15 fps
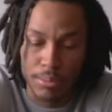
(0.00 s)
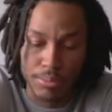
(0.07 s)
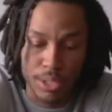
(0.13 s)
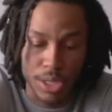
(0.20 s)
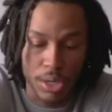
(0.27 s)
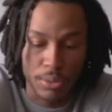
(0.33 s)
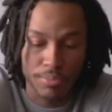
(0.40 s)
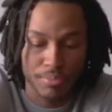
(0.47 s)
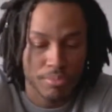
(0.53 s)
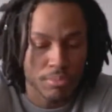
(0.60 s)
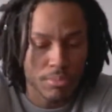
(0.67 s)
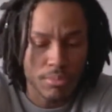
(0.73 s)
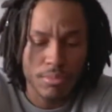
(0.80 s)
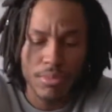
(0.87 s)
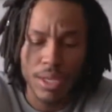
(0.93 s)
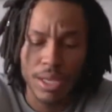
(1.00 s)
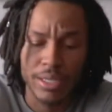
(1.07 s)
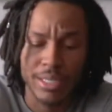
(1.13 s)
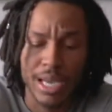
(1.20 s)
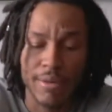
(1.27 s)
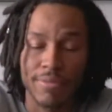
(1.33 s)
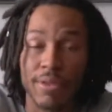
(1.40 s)
So
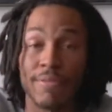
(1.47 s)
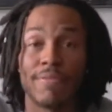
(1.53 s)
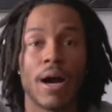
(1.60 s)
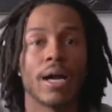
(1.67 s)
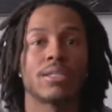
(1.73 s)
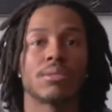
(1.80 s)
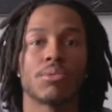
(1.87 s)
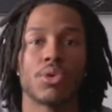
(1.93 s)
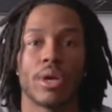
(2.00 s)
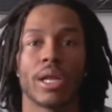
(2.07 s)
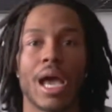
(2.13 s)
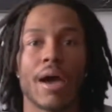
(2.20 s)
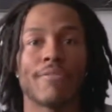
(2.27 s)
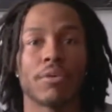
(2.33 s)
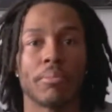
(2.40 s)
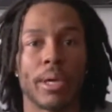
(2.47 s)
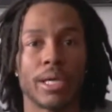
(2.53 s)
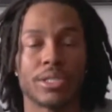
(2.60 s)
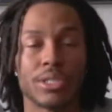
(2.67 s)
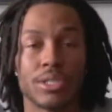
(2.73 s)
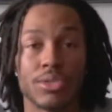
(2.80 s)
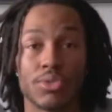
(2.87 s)
definitely find some great
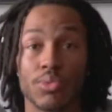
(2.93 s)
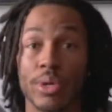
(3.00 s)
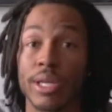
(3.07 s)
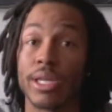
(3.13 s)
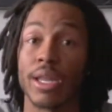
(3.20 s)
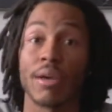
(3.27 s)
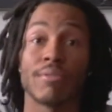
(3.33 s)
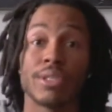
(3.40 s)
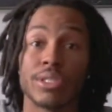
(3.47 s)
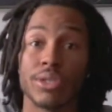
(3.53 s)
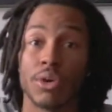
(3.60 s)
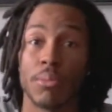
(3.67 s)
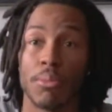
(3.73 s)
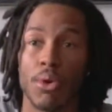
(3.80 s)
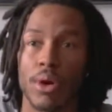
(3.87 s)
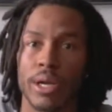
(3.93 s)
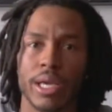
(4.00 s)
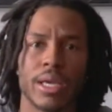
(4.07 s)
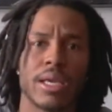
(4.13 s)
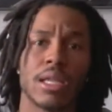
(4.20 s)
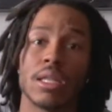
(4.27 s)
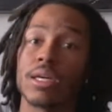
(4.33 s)
affirmations, read it every single
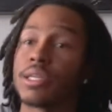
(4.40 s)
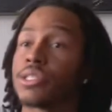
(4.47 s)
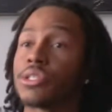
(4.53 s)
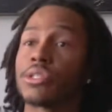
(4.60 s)
morning, look at